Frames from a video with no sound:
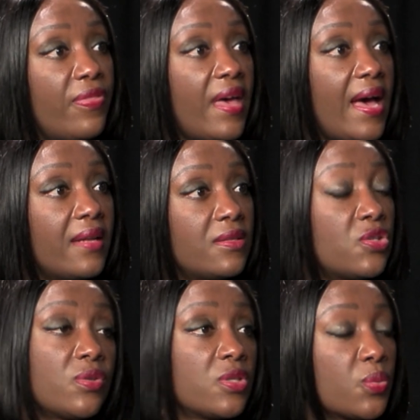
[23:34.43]
that
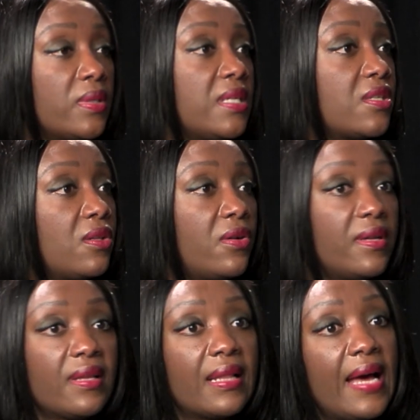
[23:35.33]
students will need to learn in
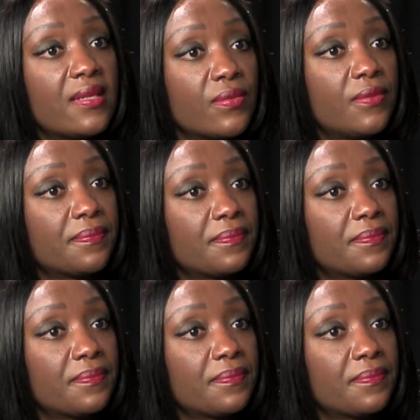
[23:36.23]
the classroom?